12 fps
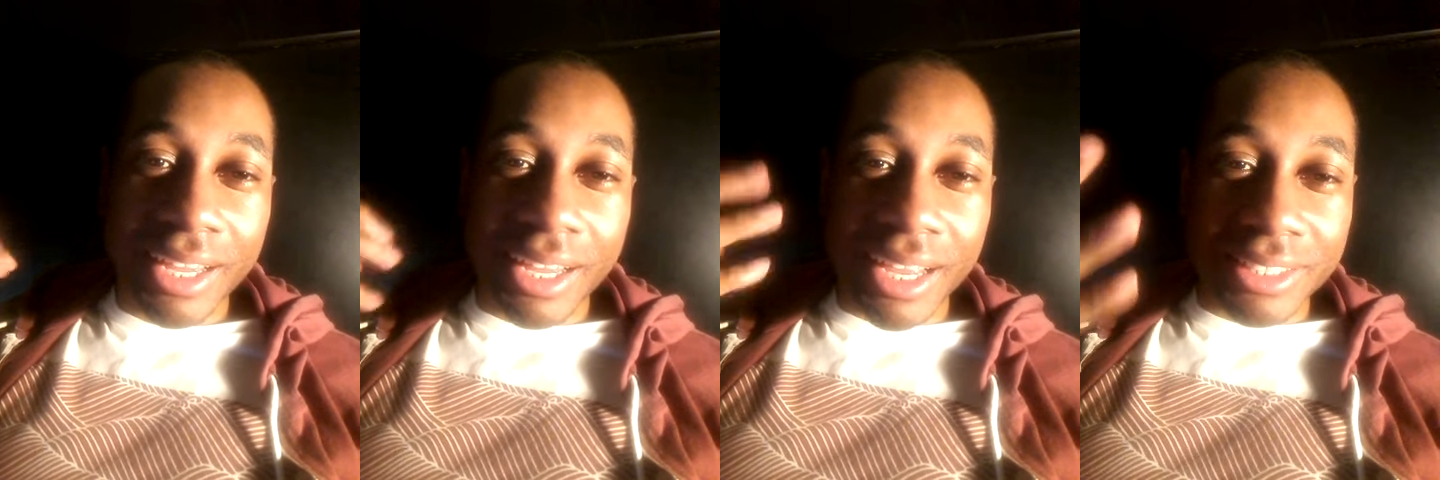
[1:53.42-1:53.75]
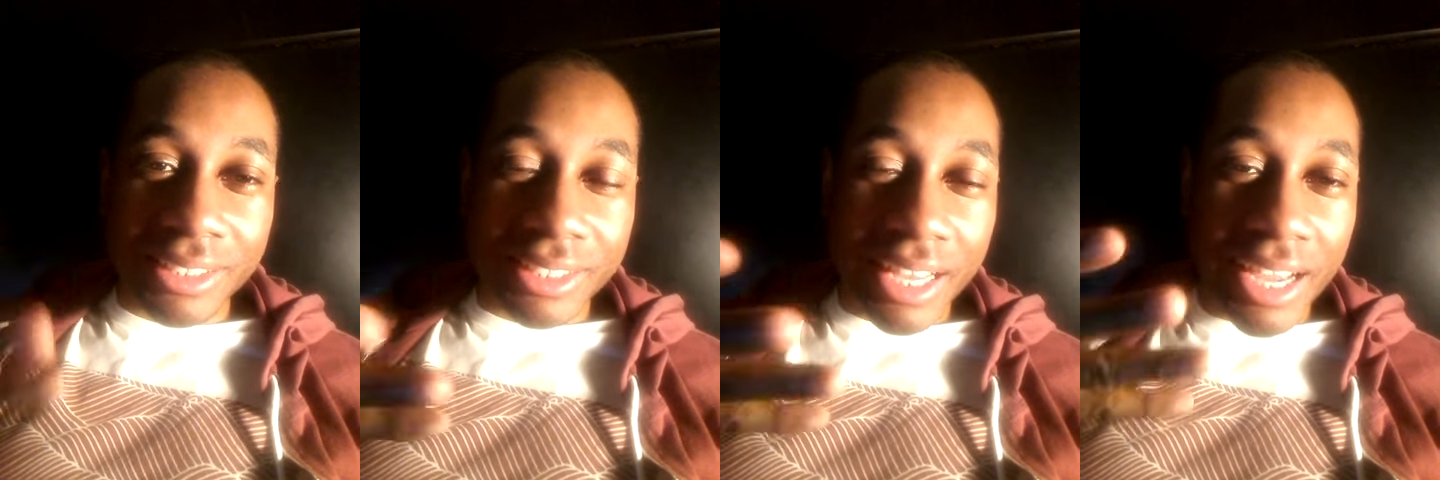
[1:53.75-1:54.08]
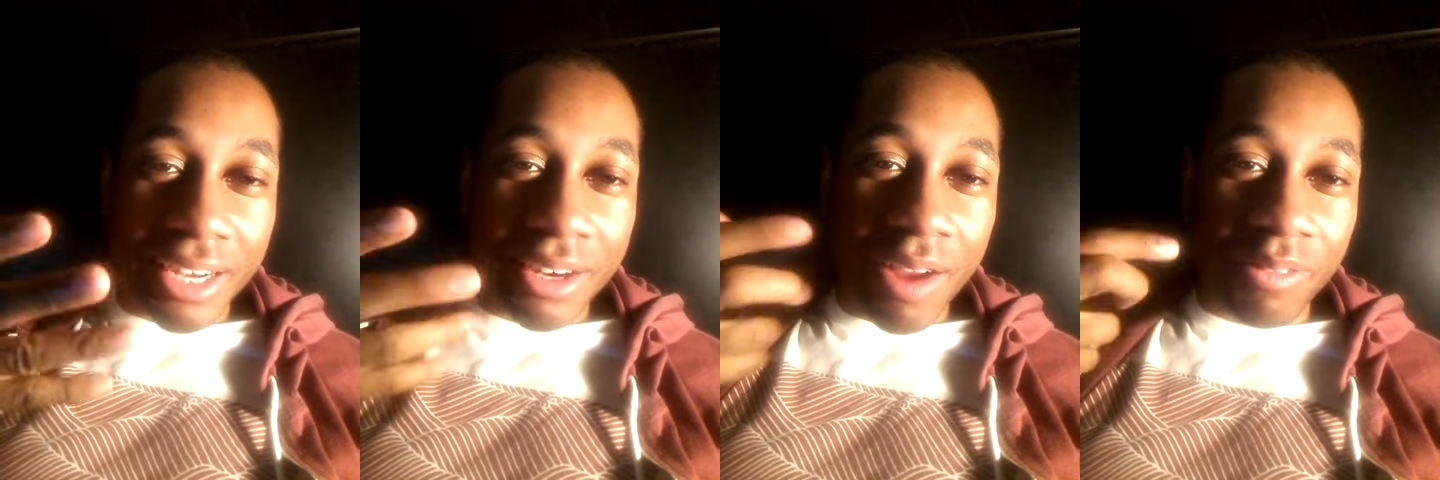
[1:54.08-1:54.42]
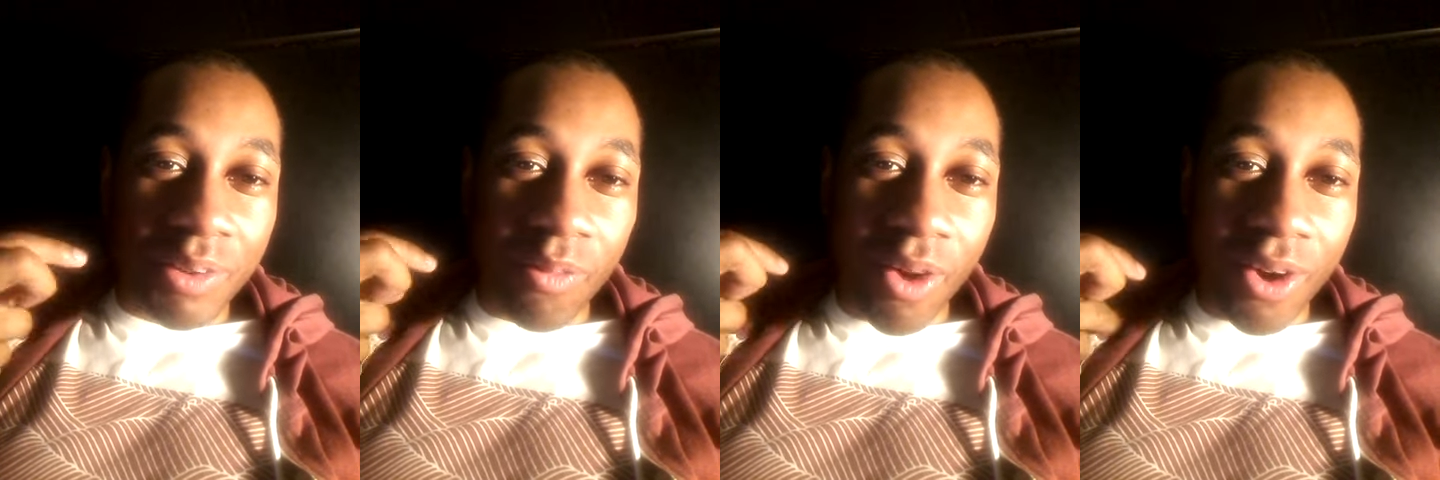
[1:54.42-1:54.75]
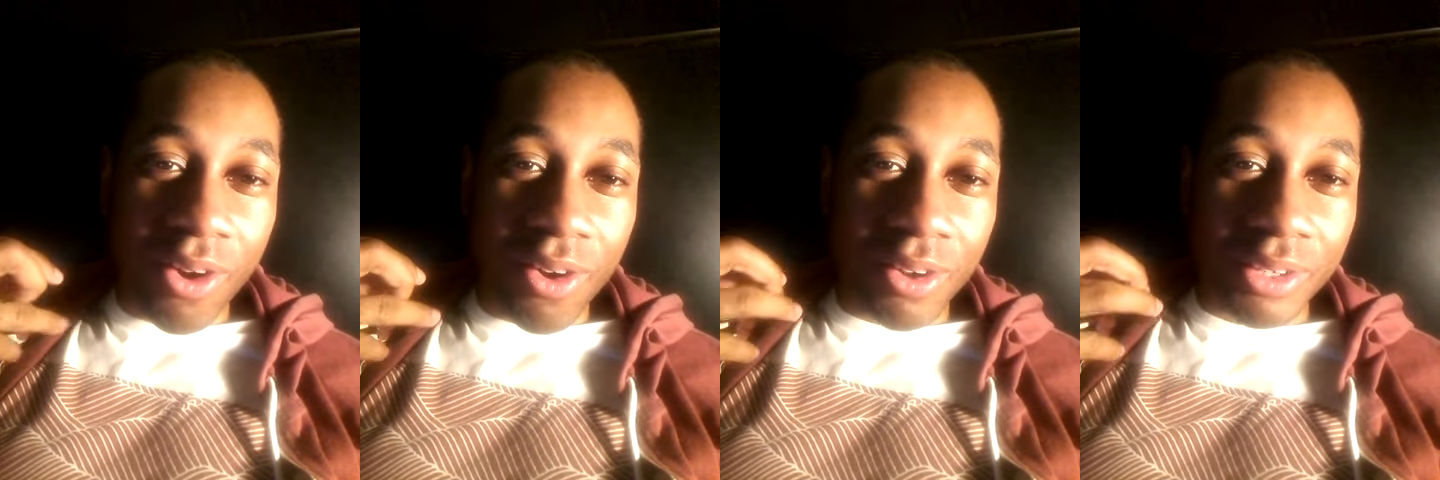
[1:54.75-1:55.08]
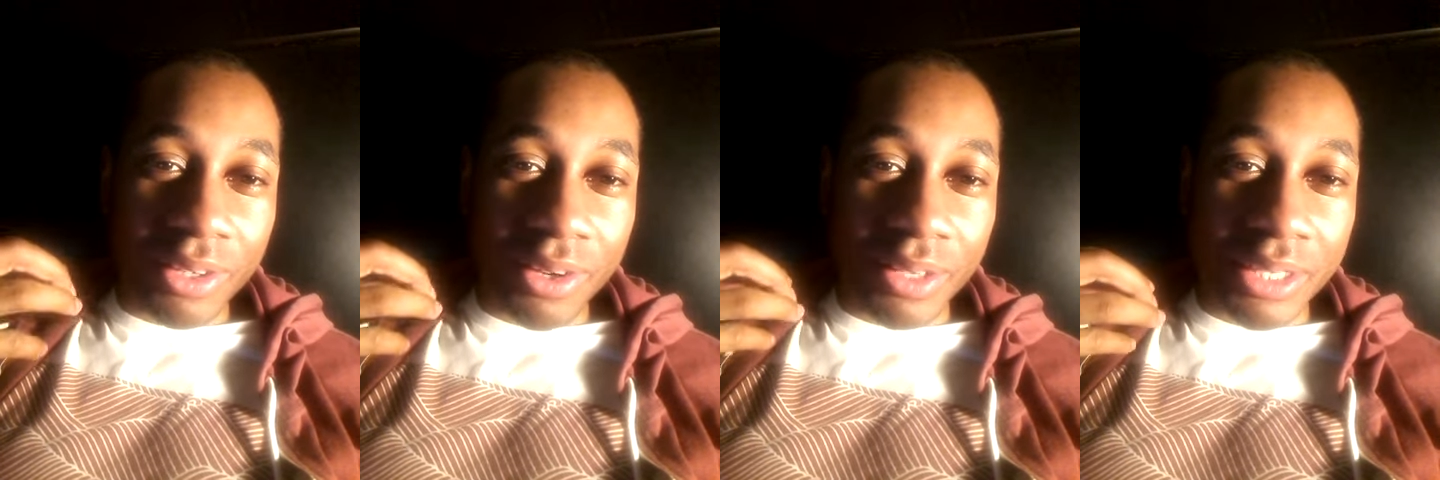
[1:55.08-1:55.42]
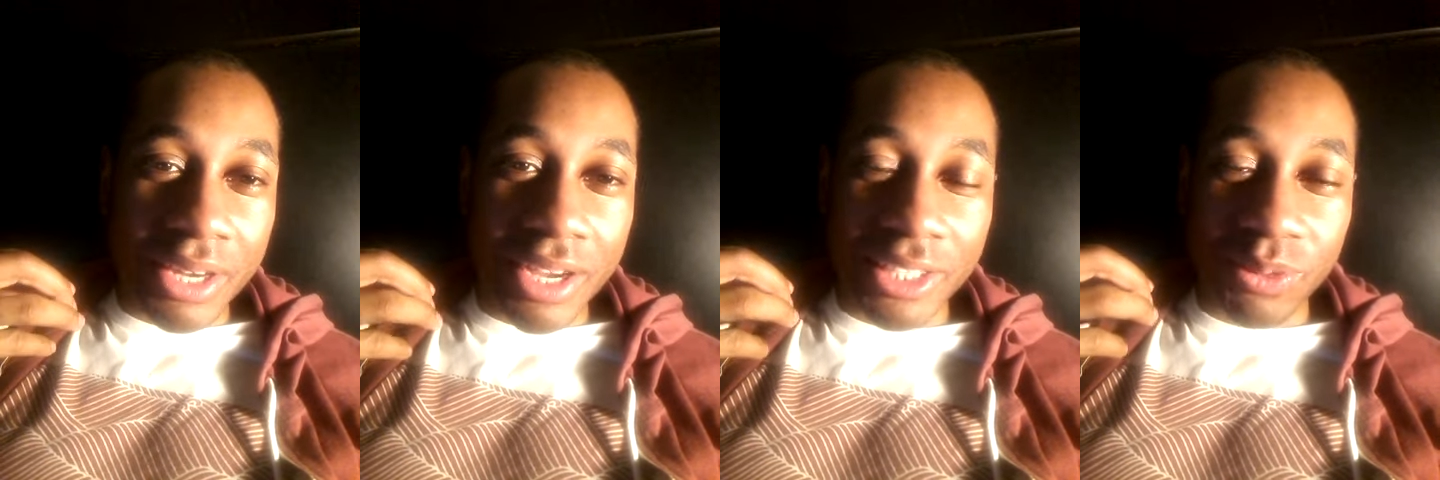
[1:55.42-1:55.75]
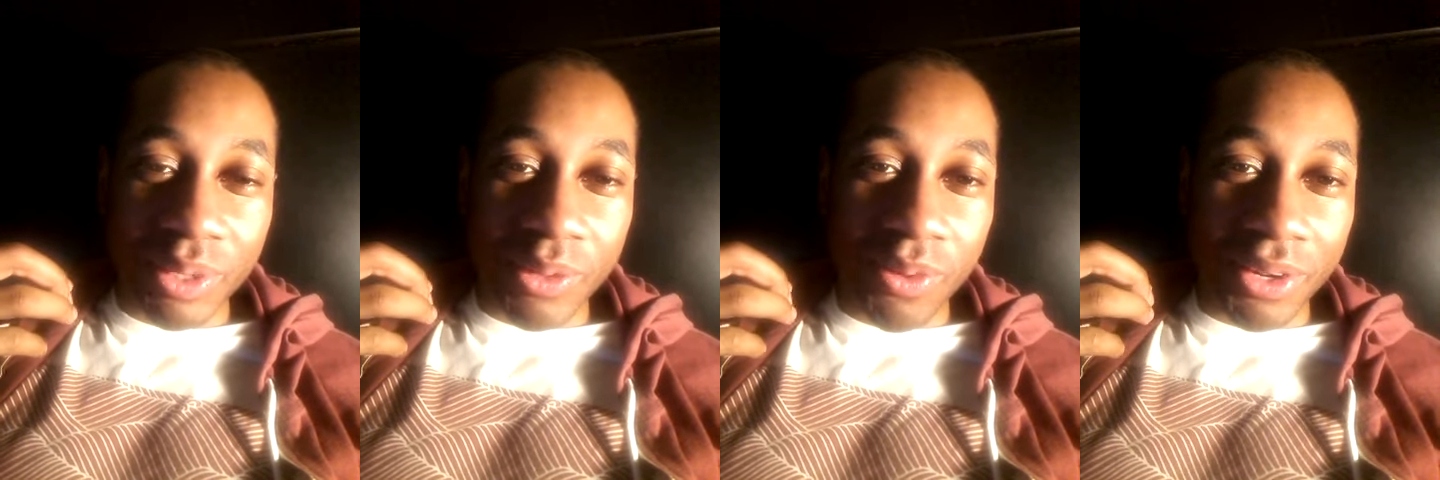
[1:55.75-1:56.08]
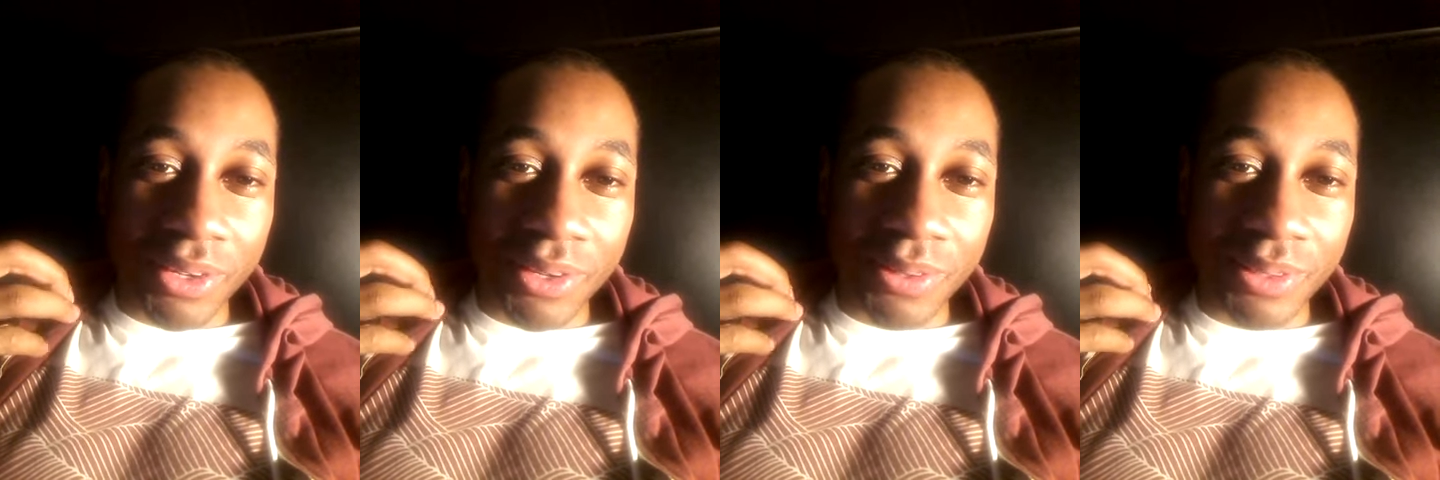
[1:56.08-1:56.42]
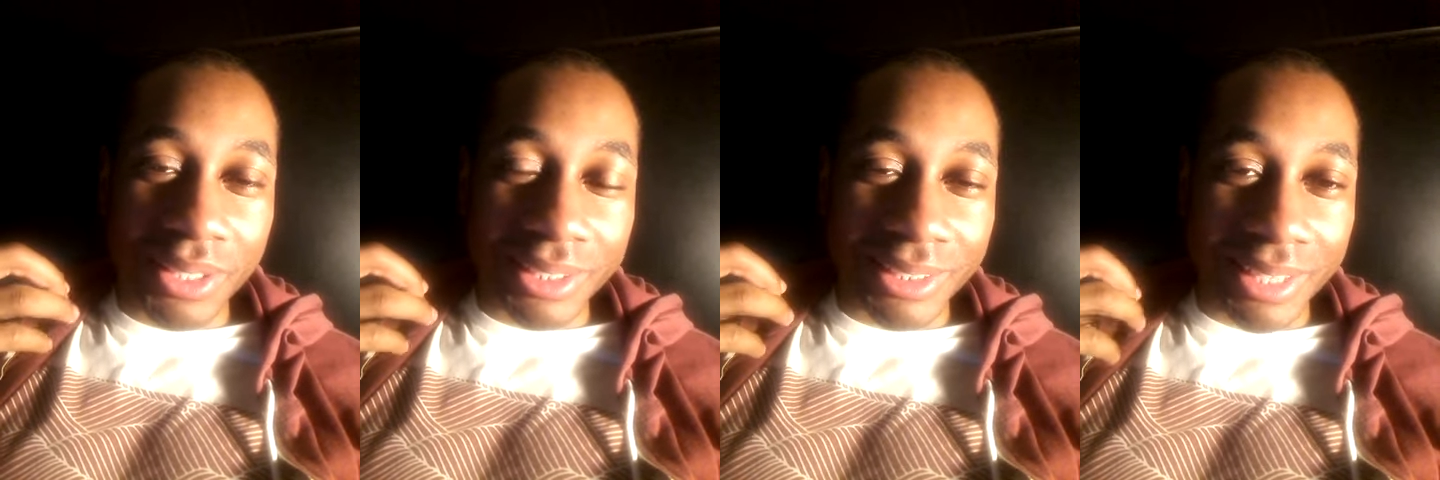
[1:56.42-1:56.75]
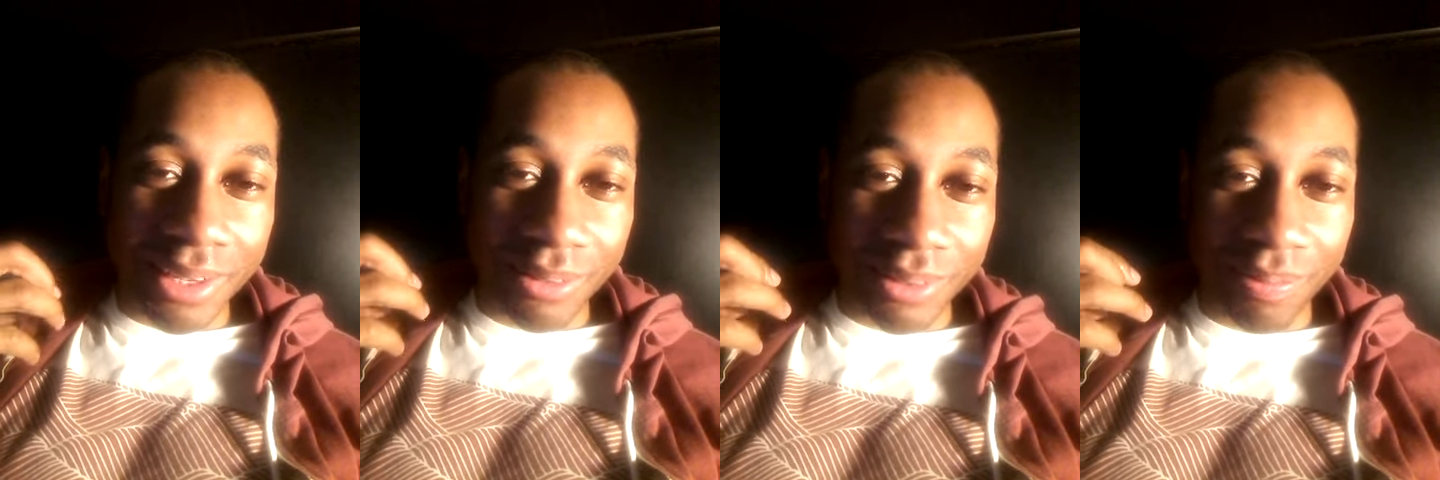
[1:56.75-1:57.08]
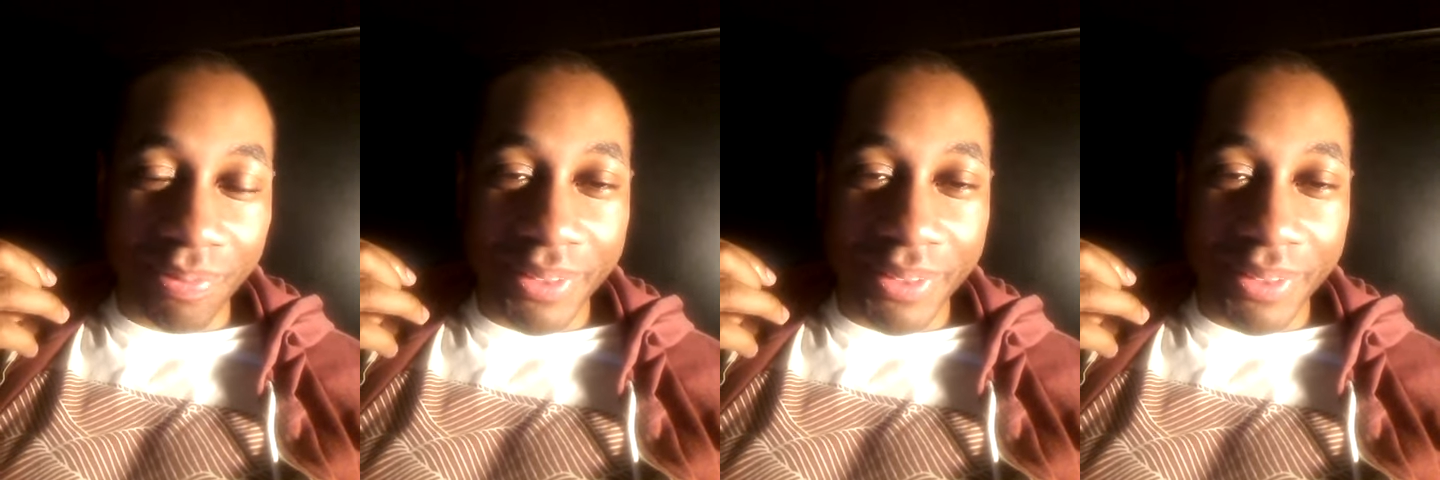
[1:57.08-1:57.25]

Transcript: insane and off the wall. You know, he does what he want to do and etc.